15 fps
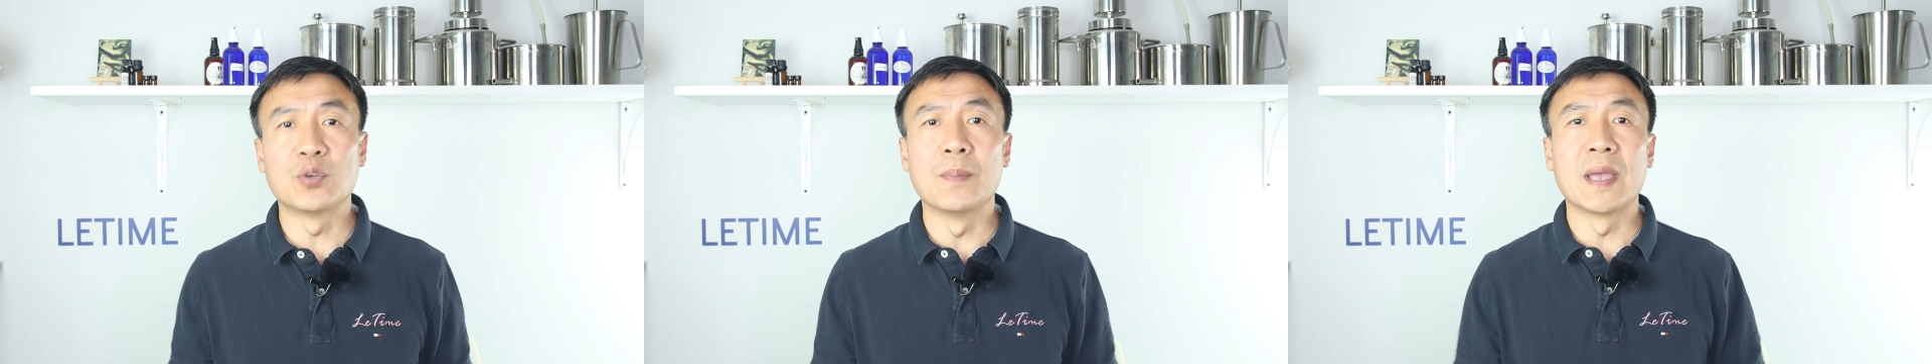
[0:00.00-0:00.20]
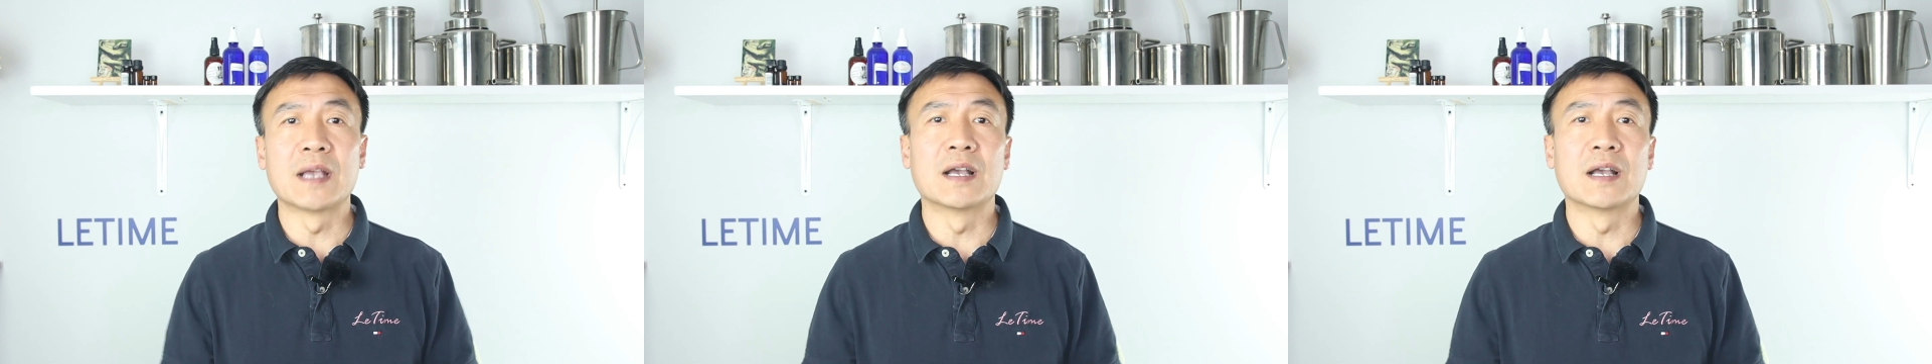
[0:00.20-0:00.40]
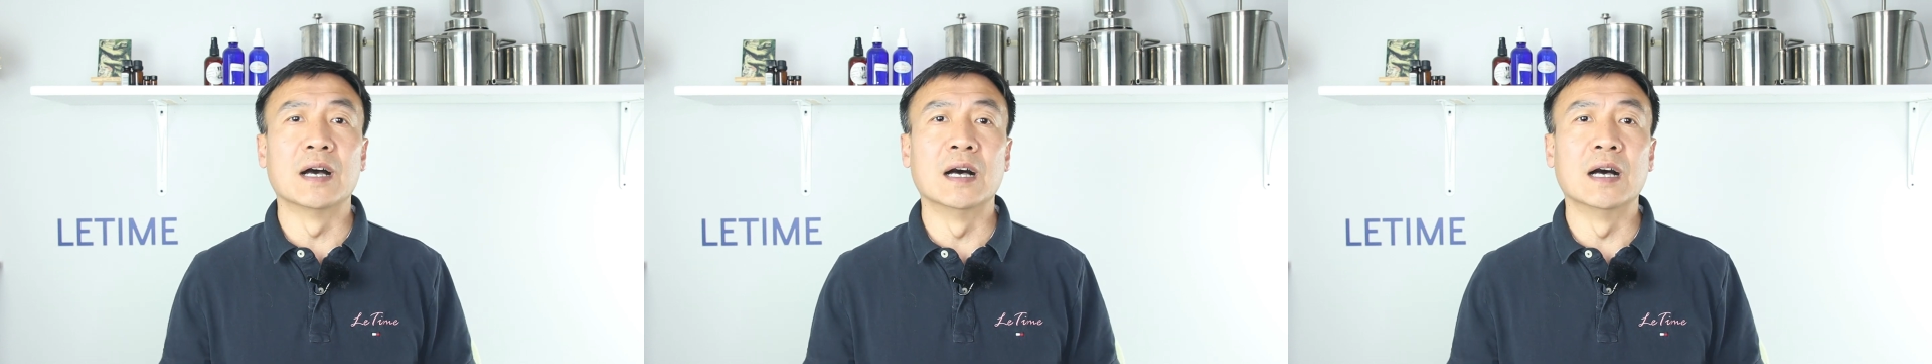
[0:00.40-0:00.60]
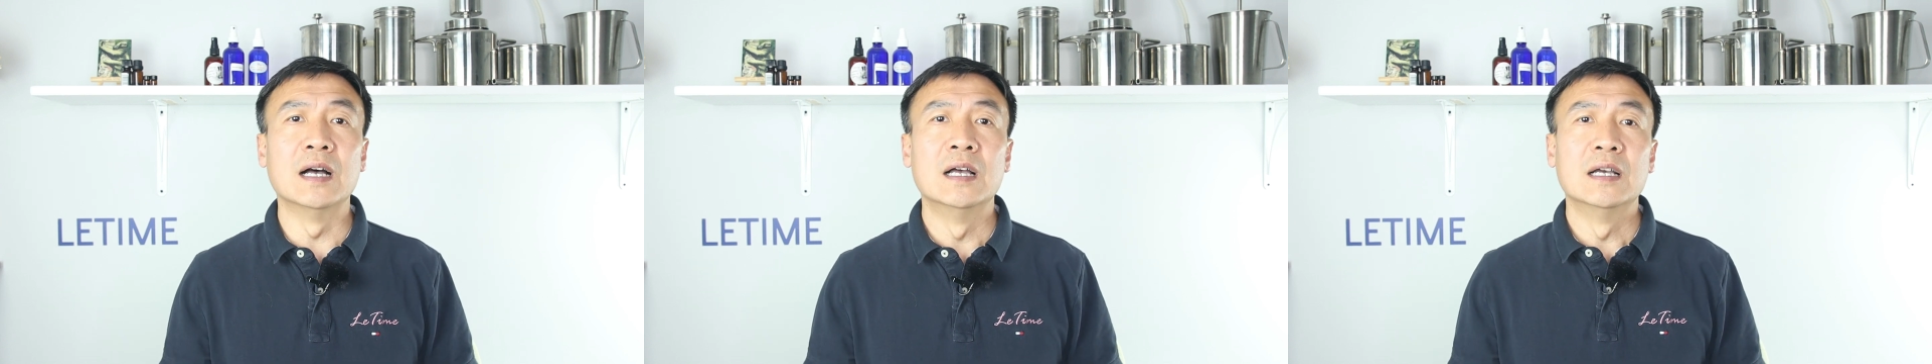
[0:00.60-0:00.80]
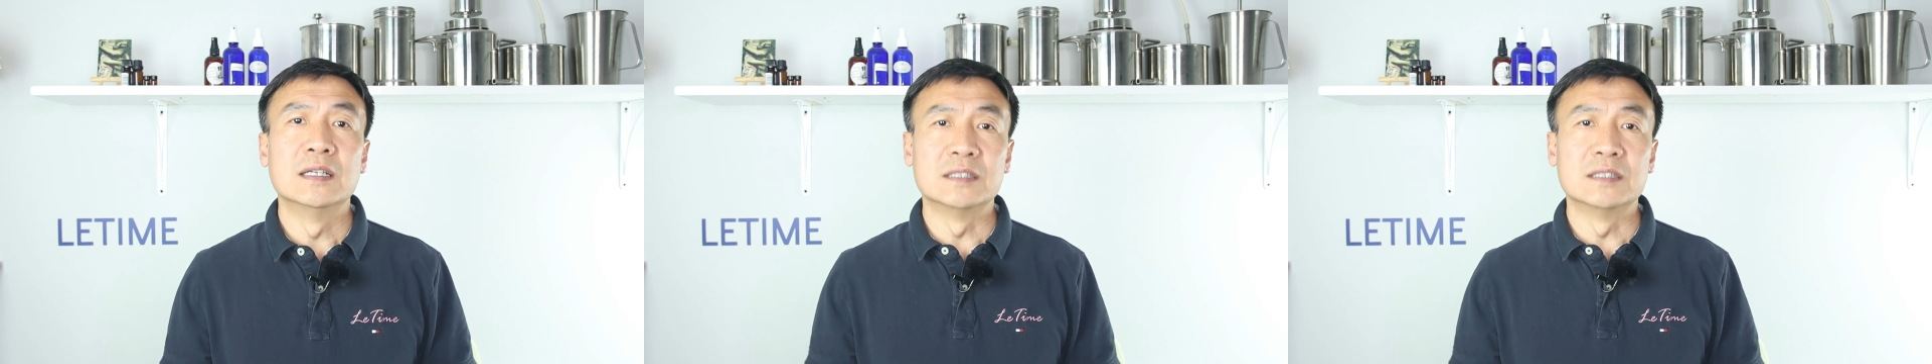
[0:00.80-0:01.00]
to make
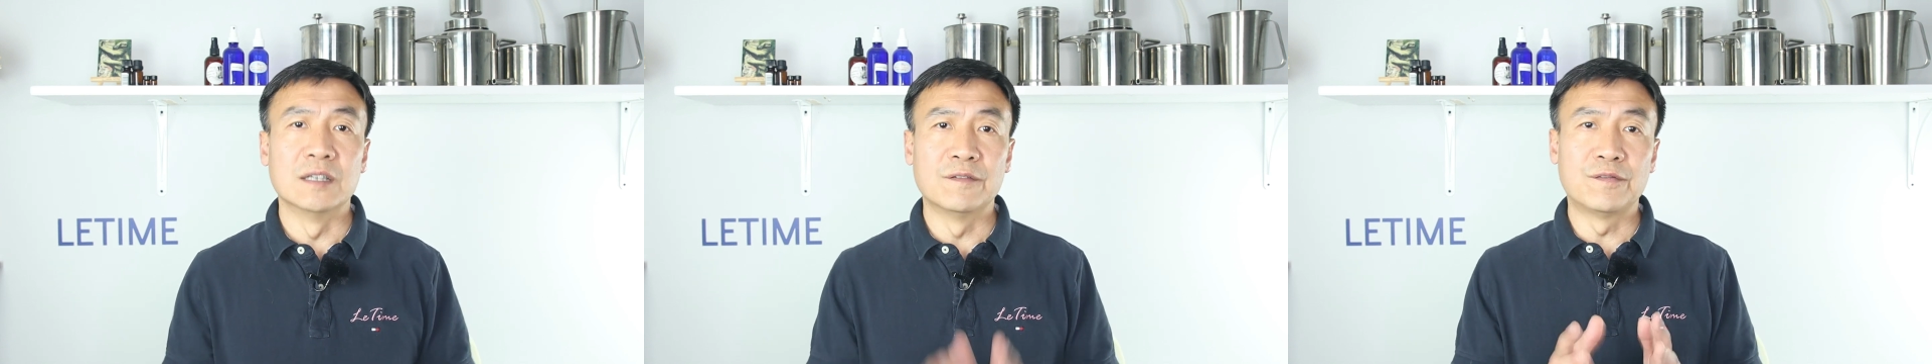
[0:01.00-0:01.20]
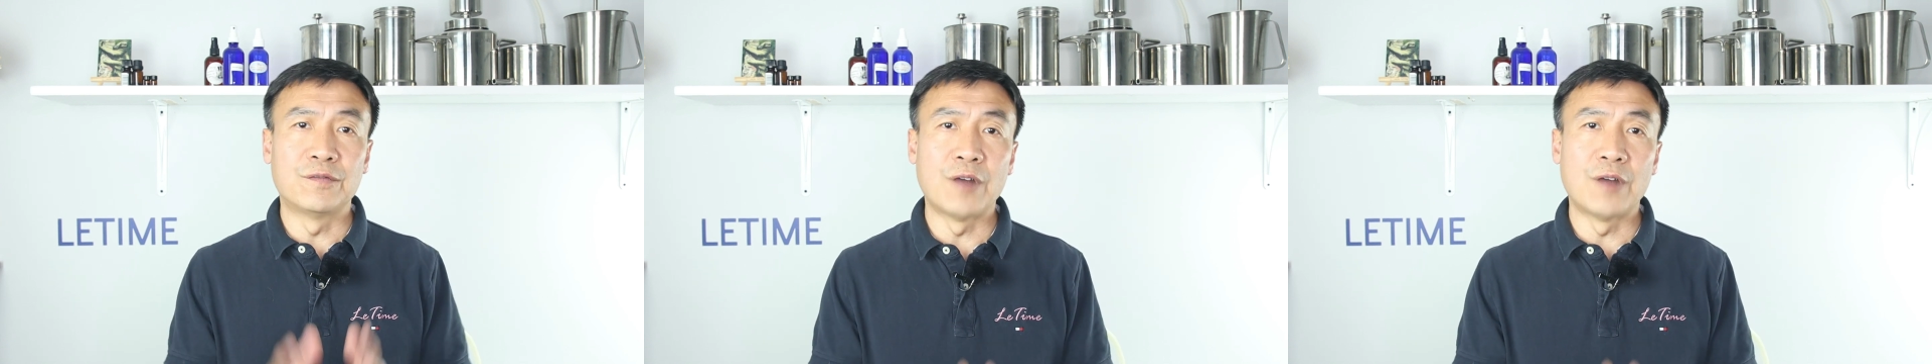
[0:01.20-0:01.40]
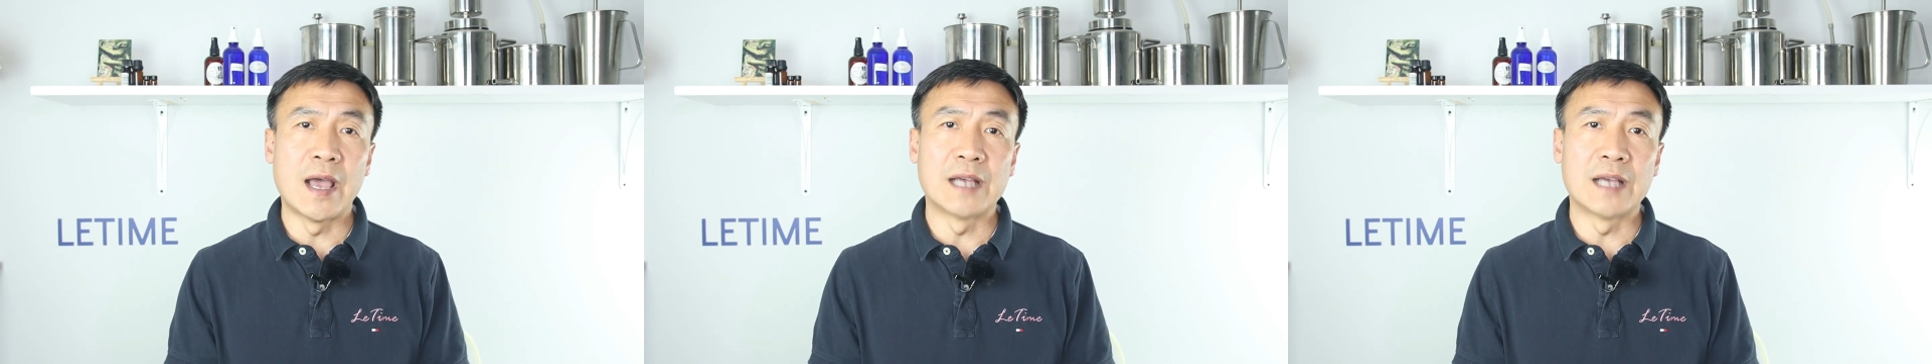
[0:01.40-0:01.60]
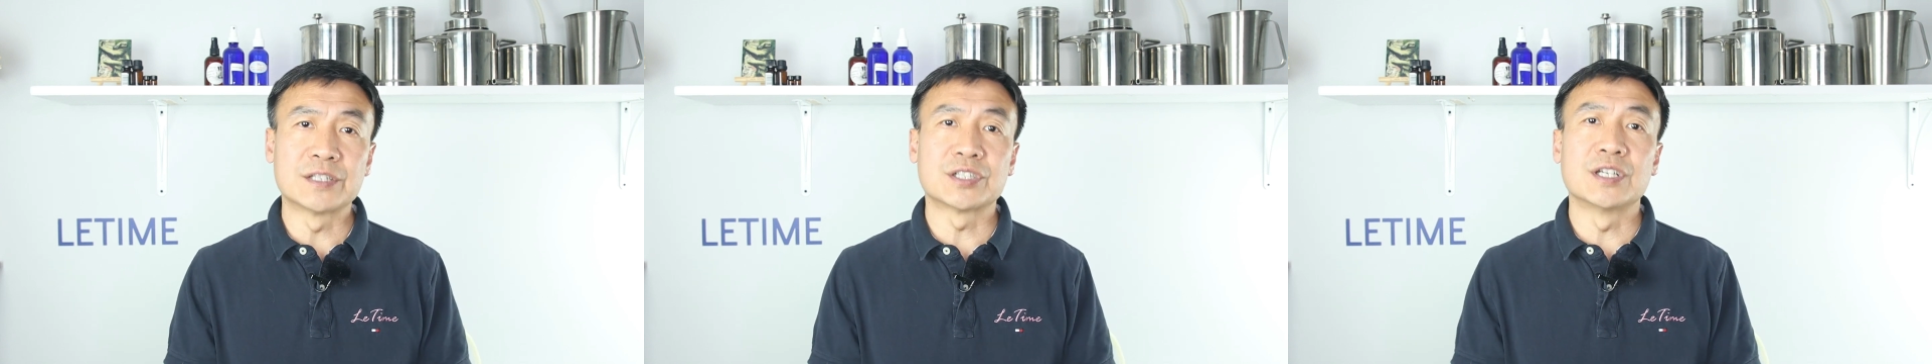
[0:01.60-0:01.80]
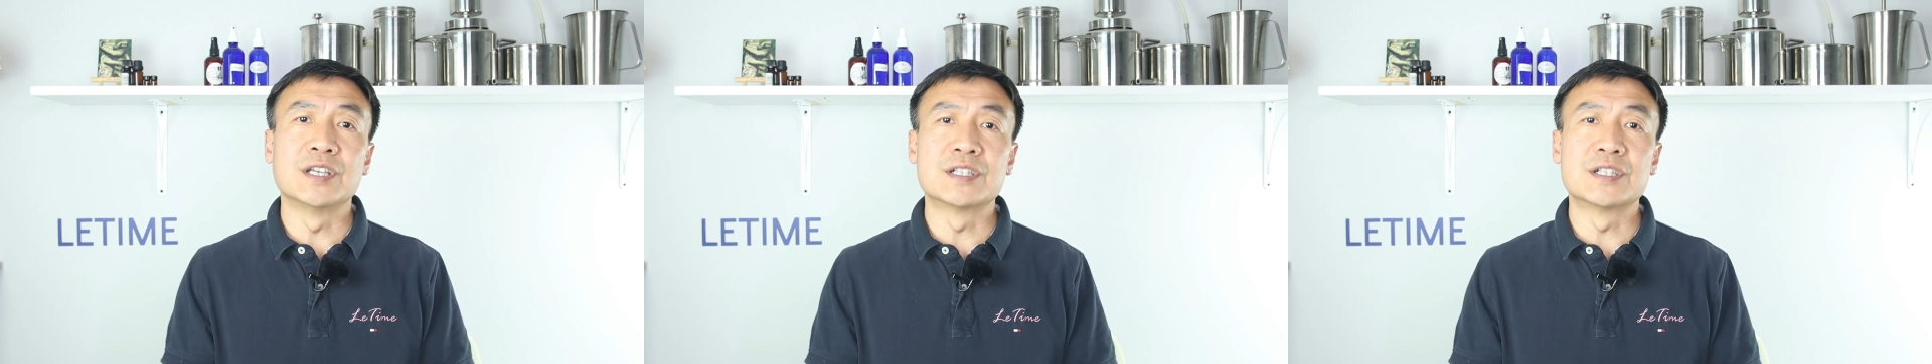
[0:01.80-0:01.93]
the fresh